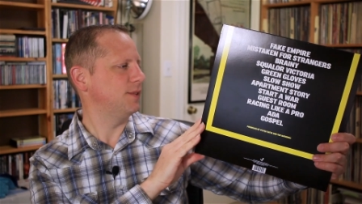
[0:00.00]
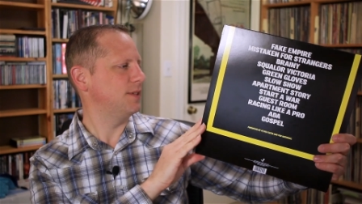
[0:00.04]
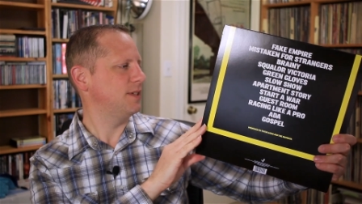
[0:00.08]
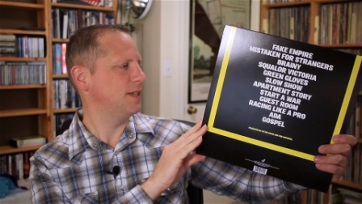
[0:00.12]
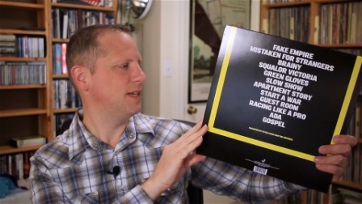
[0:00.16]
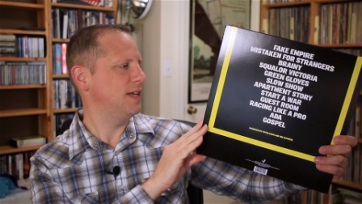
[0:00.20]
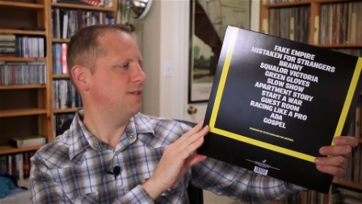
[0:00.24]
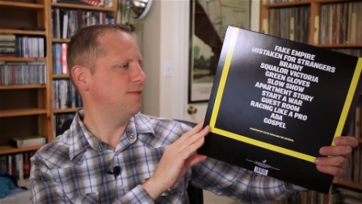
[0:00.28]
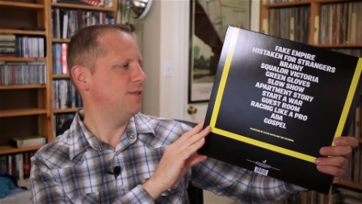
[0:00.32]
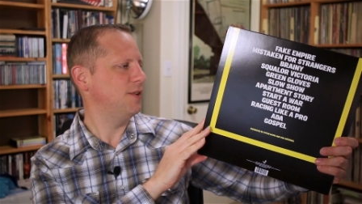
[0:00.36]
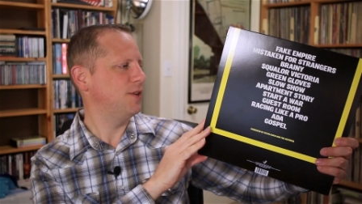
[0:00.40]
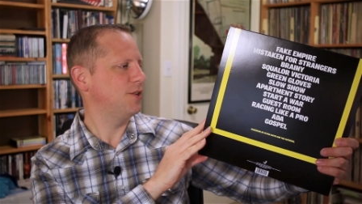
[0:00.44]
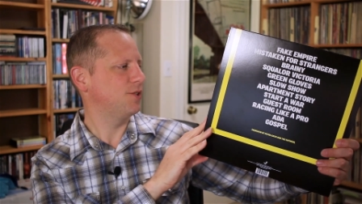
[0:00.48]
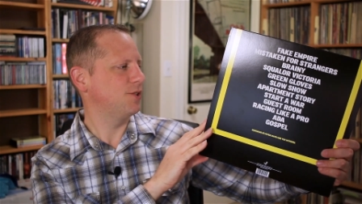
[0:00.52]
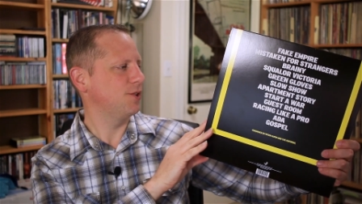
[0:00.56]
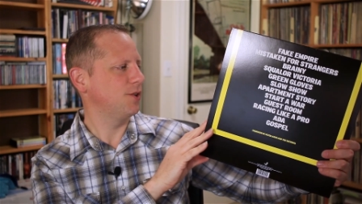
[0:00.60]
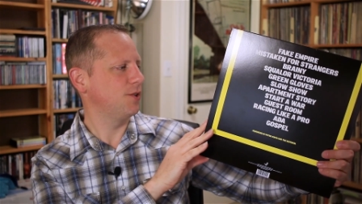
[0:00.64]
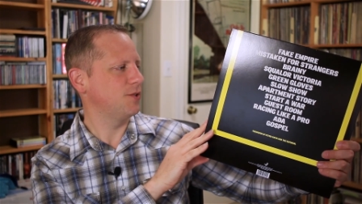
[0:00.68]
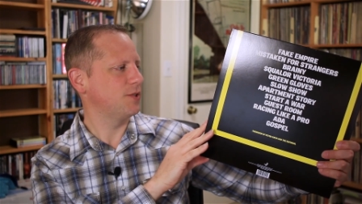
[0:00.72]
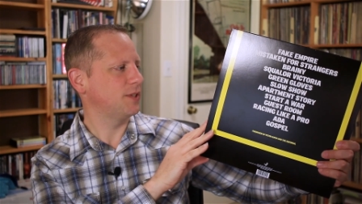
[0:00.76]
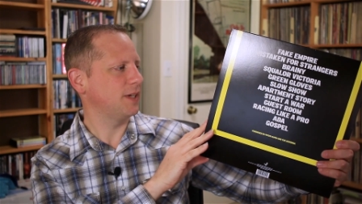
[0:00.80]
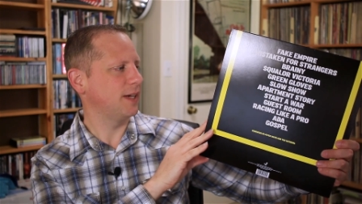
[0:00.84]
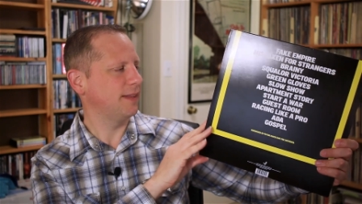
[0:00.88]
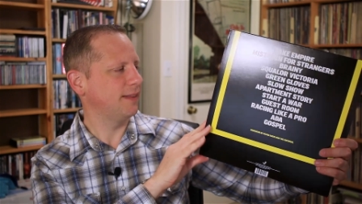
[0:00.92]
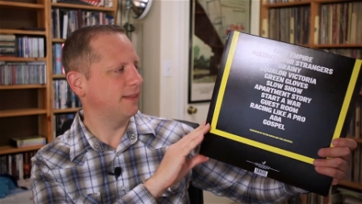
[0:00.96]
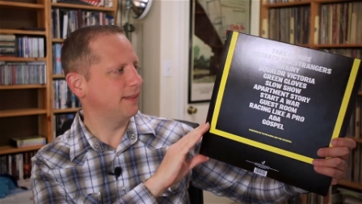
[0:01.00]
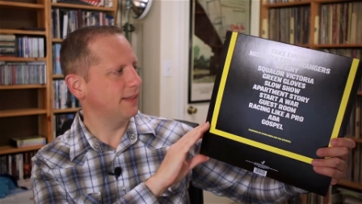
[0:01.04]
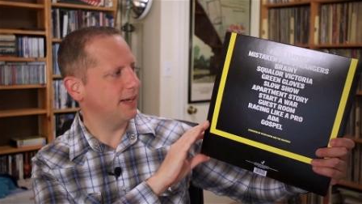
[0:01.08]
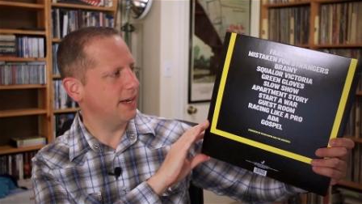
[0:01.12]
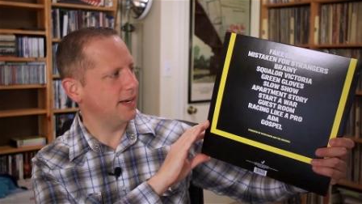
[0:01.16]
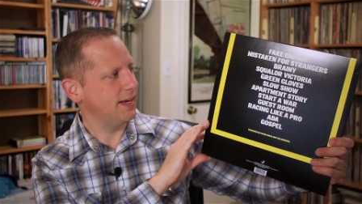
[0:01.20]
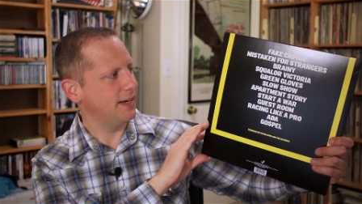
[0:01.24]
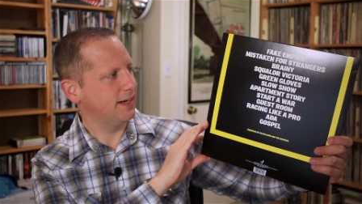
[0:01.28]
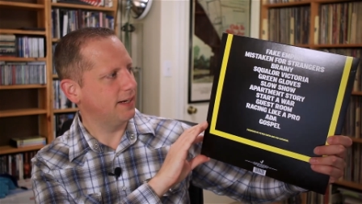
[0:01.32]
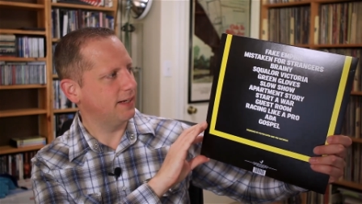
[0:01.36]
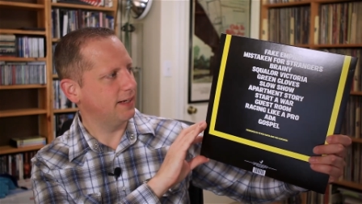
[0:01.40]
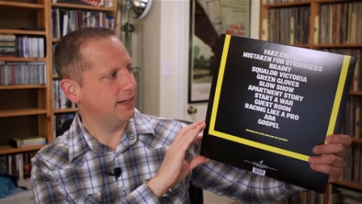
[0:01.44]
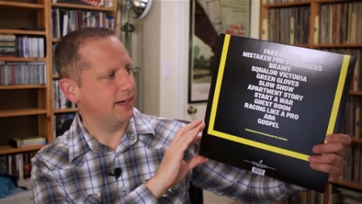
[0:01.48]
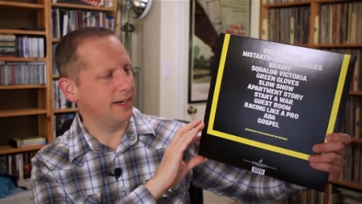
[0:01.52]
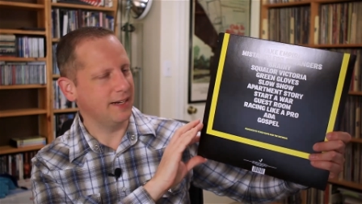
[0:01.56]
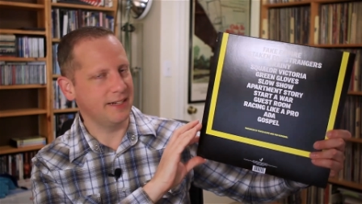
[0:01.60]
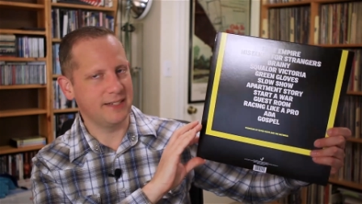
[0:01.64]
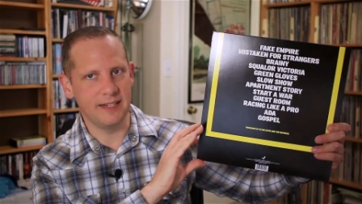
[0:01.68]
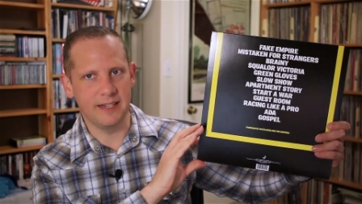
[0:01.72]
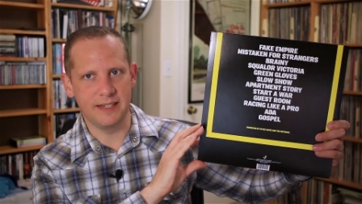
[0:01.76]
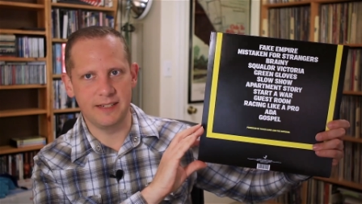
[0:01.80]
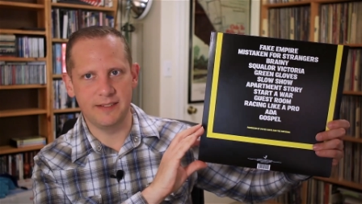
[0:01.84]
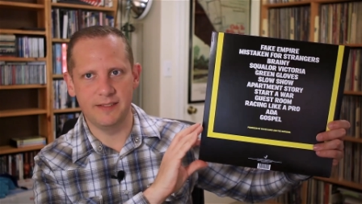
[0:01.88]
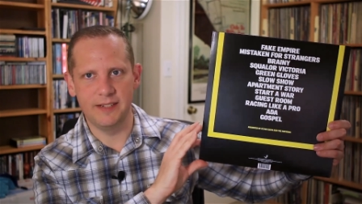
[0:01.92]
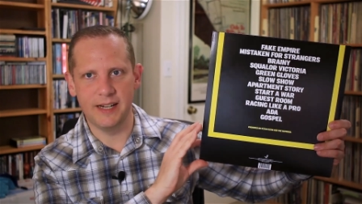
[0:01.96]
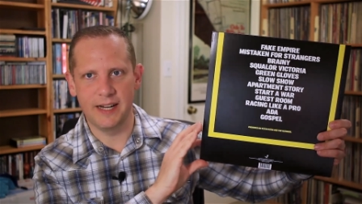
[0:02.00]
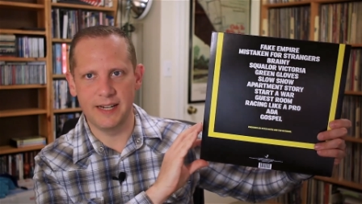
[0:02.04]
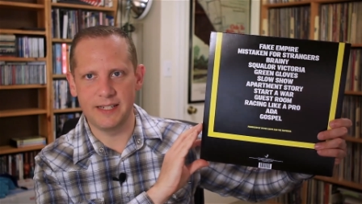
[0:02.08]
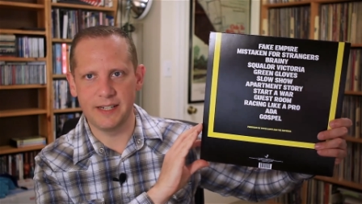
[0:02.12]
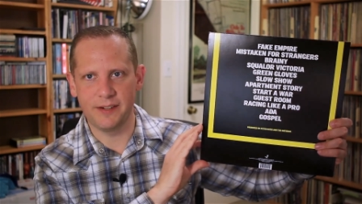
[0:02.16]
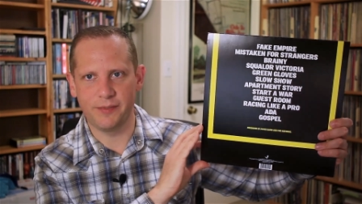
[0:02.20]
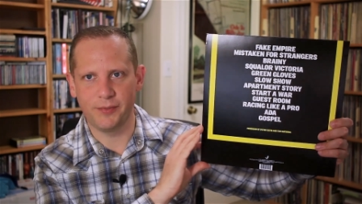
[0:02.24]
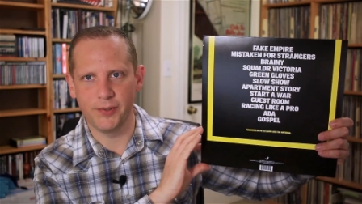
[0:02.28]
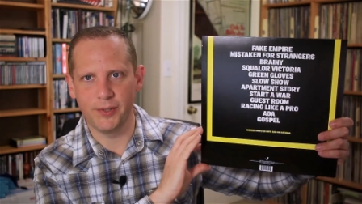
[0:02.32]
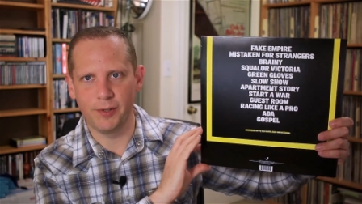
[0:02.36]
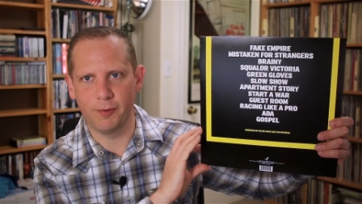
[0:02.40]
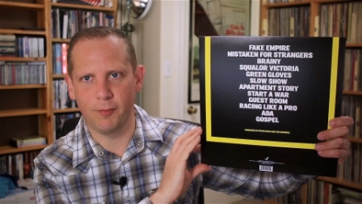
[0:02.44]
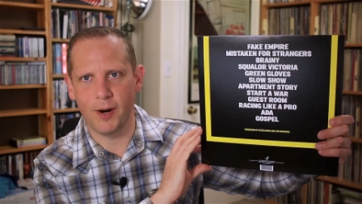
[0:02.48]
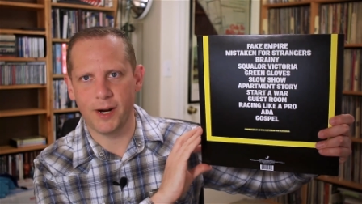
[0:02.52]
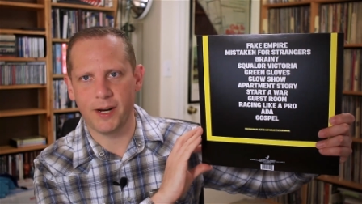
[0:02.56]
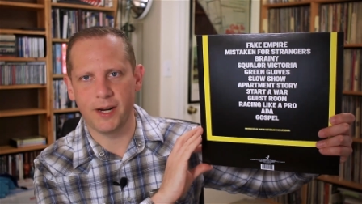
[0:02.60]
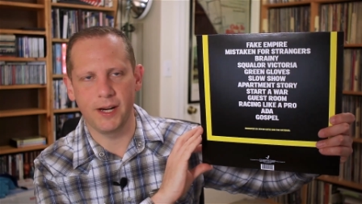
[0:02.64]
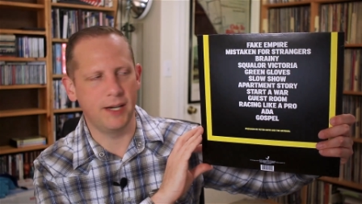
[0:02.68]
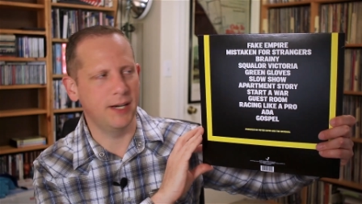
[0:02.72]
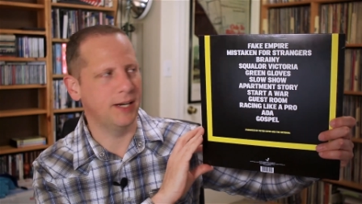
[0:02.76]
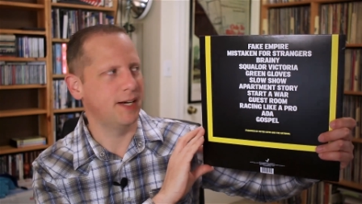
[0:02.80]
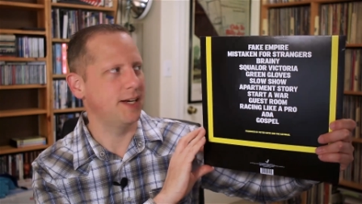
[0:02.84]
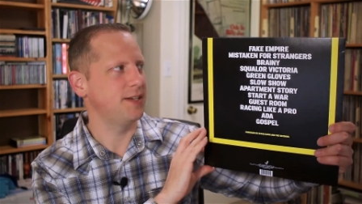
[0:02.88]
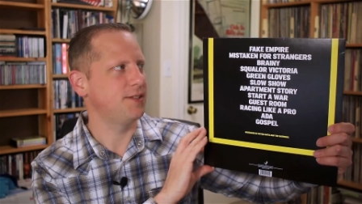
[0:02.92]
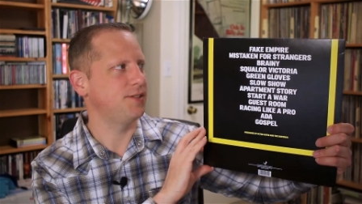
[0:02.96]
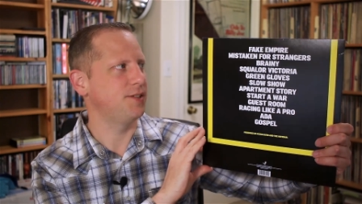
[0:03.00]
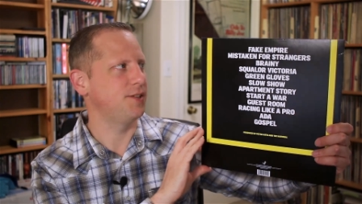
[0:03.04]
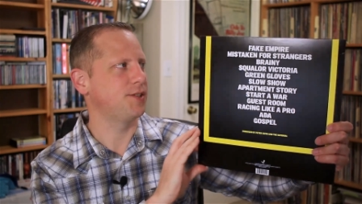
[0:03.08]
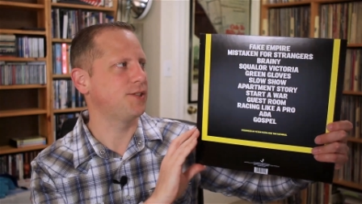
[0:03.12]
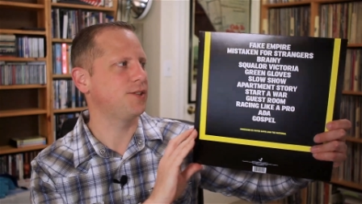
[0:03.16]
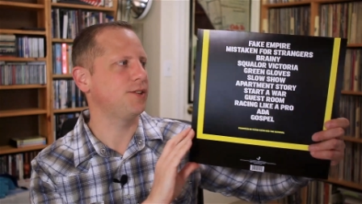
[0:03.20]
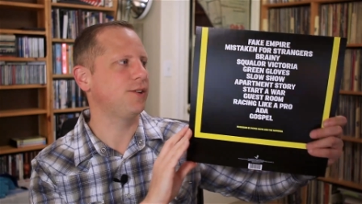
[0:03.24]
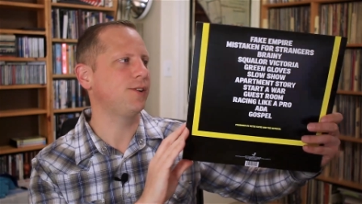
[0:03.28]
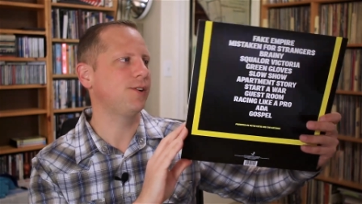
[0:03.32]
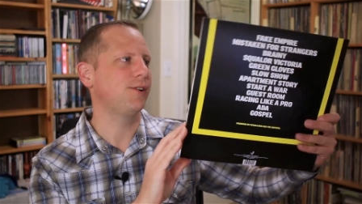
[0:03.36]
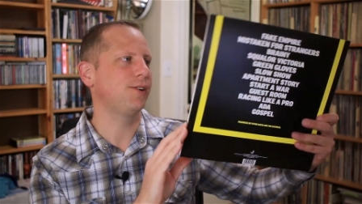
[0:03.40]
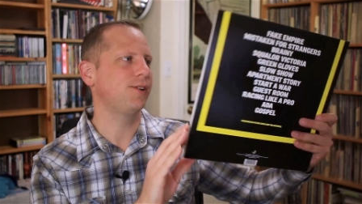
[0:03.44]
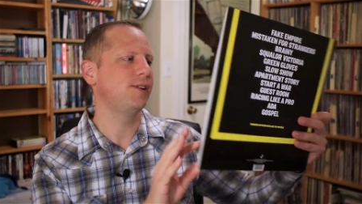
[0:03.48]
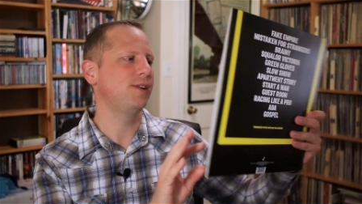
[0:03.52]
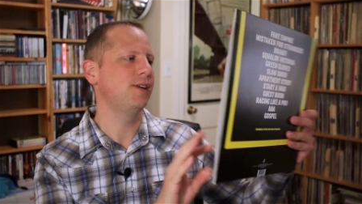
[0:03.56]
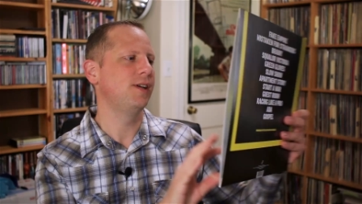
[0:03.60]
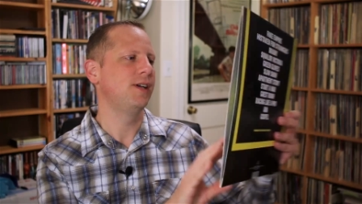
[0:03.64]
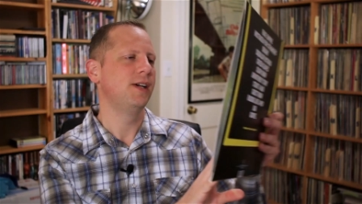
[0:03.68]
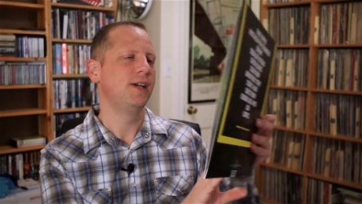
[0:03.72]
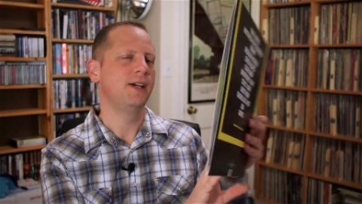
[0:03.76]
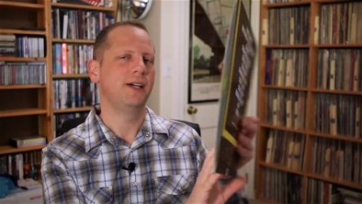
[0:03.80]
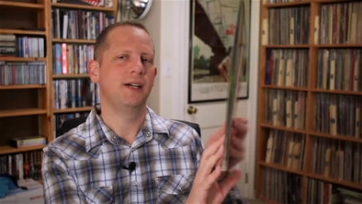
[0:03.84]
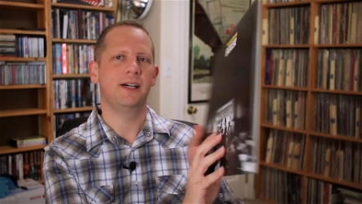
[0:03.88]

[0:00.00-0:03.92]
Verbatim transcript: TV shows, I think. I did. I definitely recognize the song.